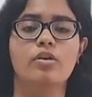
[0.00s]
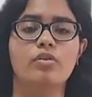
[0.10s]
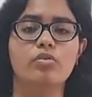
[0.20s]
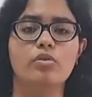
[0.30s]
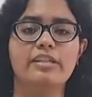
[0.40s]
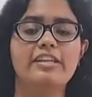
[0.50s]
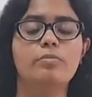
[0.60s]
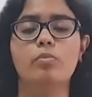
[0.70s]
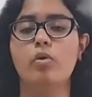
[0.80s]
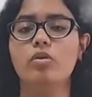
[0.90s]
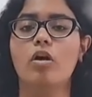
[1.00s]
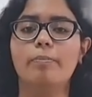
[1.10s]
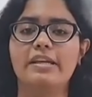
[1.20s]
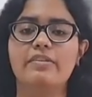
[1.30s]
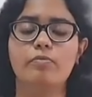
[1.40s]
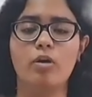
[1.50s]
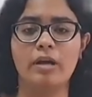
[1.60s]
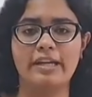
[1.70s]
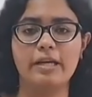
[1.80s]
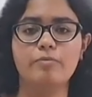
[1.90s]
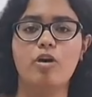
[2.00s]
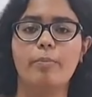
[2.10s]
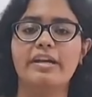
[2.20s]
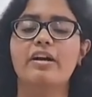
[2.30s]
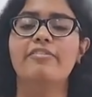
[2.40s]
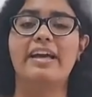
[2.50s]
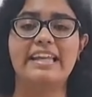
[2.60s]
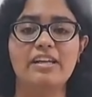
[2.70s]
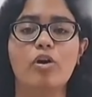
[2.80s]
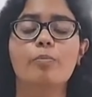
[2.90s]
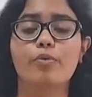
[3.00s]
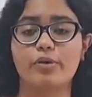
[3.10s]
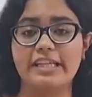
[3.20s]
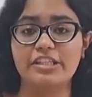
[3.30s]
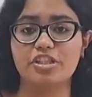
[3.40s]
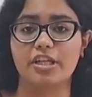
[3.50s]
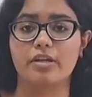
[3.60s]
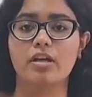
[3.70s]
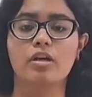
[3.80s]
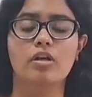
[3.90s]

So these more copies end up forming a very long protein chain.